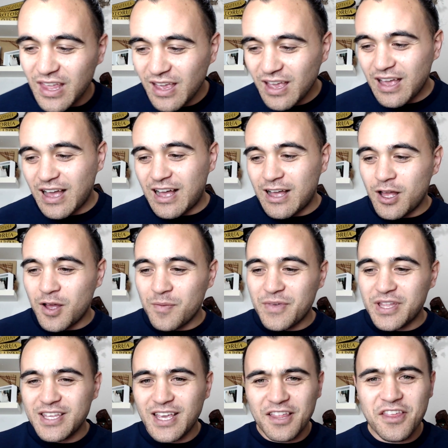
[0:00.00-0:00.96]

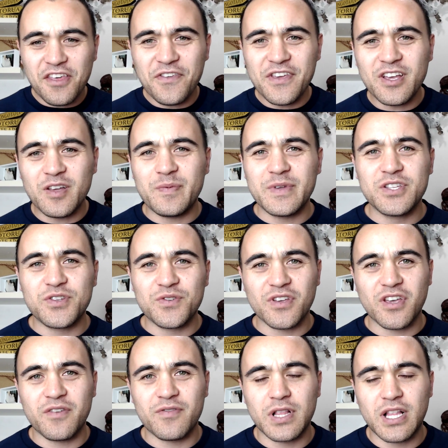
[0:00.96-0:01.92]
And the other thing I've been
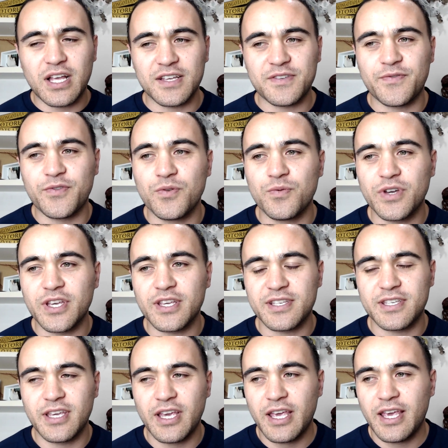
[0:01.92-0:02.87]
doing over the last few
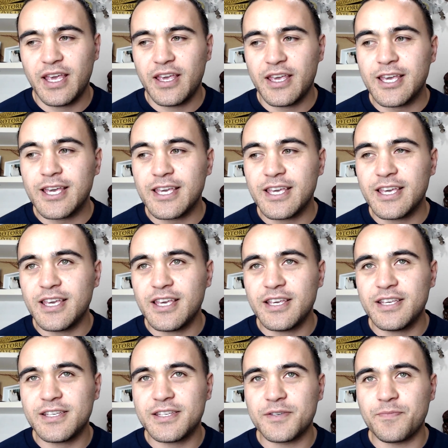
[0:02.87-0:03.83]
weeks
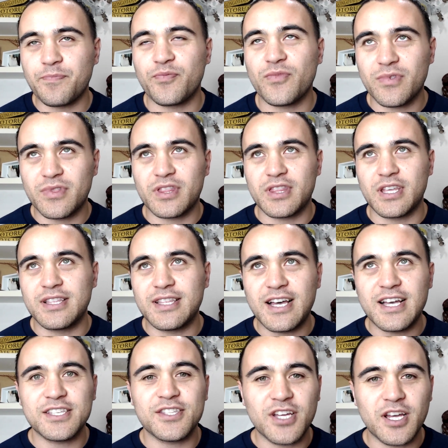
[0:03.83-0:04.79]
is the
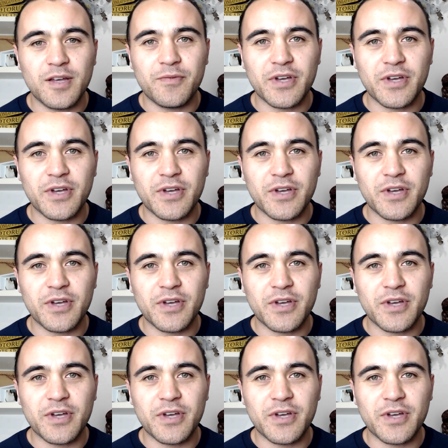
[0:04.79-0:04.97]
last time I